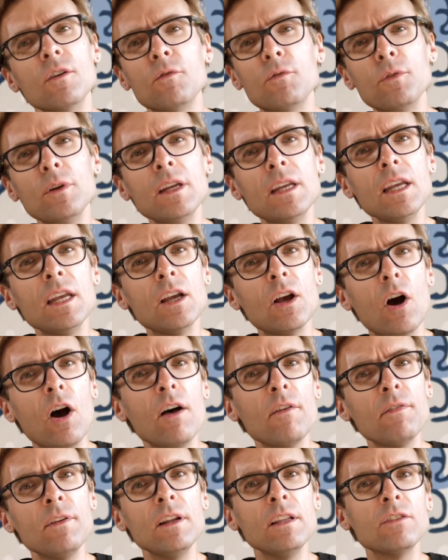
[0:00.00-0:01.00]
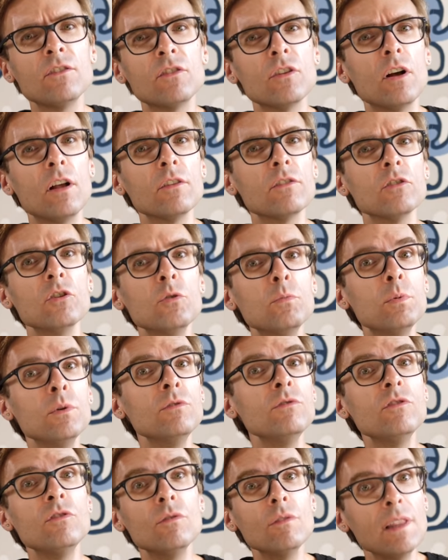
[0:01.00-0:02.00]
Geek often installs
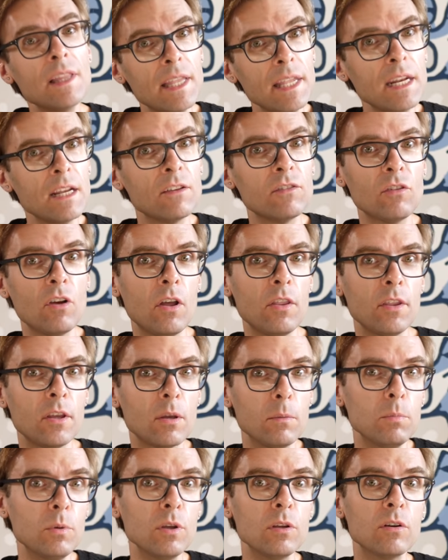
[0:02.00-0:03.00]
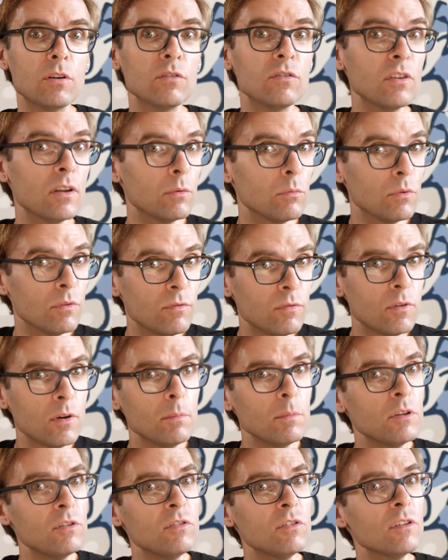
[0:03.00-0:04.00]
Ubuntu Linux on the computers it
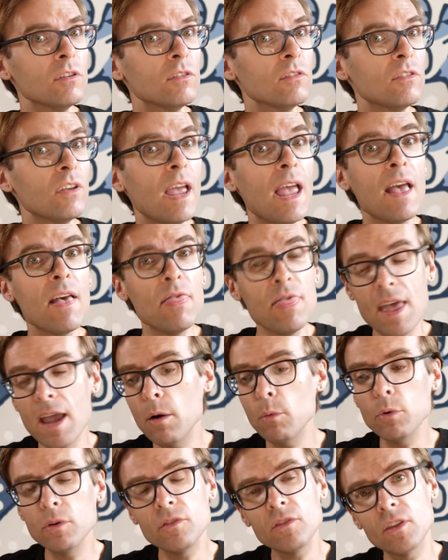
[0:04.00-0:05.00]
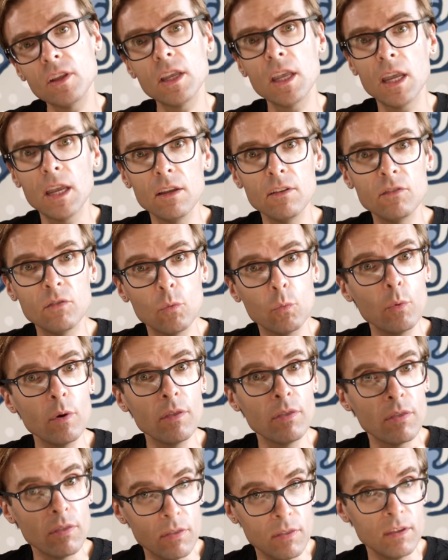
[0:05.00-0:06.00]
refurbishes, and that was the case
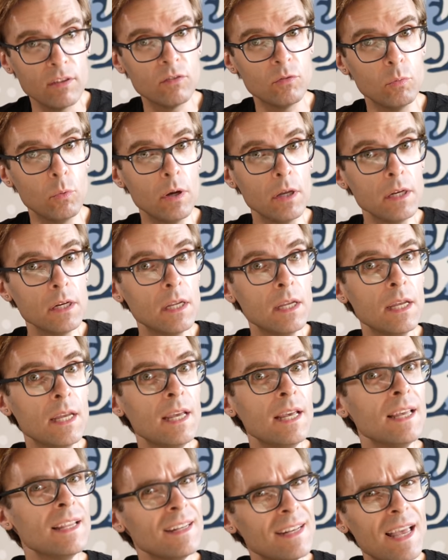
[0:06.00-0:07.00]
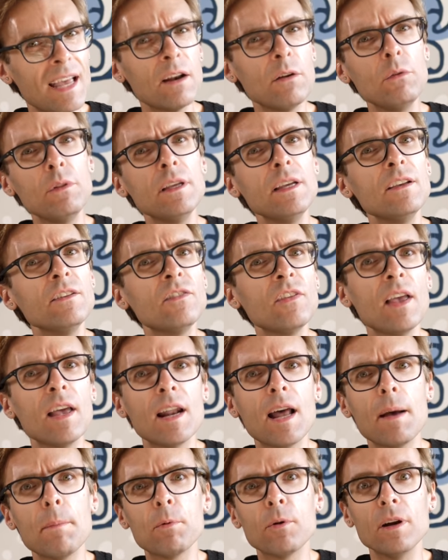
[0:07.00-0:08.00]
with this one. Not only is
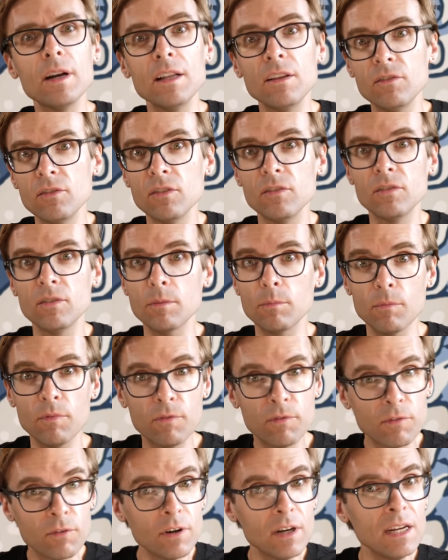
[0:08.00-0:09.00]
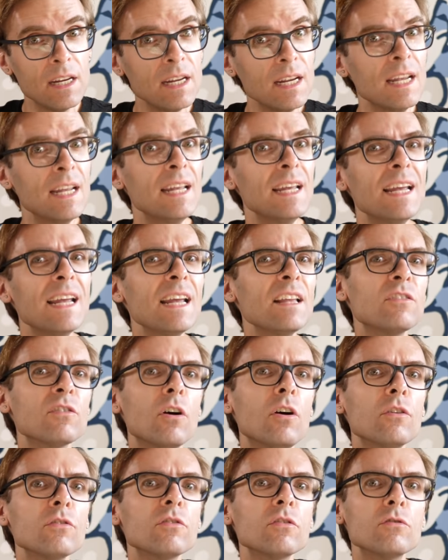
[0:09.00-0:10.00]
that operating system free, it's
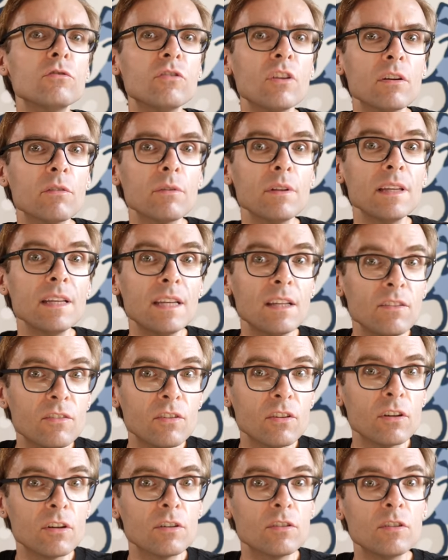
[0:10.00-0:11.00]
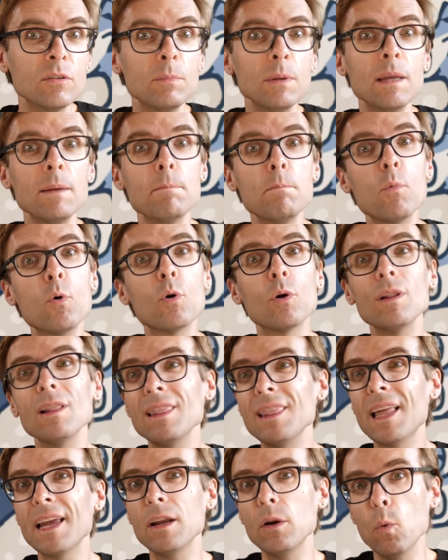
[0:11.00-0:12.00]
also generally considered to be more
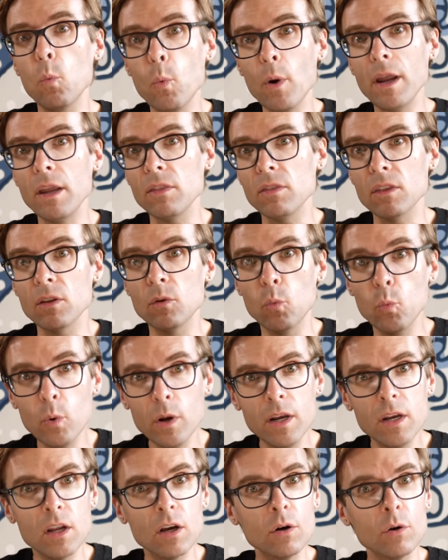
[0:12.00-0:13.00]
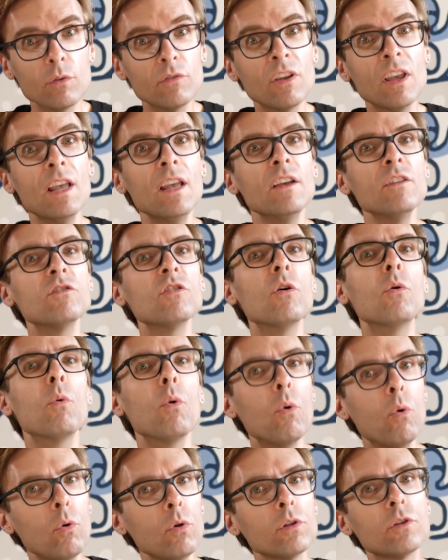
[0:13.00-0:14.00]
lightweight than Windows,
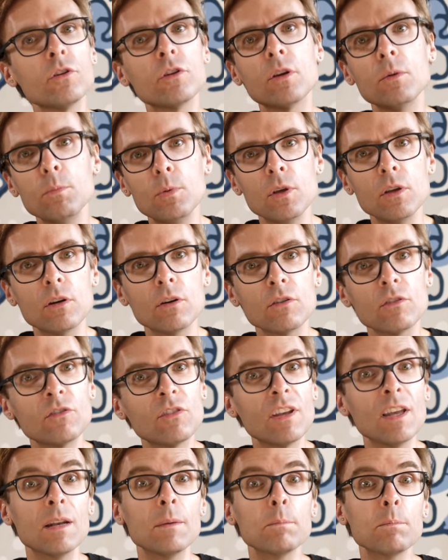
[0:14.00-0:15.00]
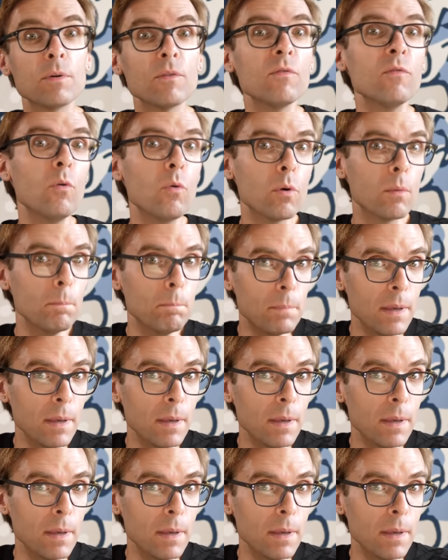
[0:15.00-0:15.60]
so older computers can perform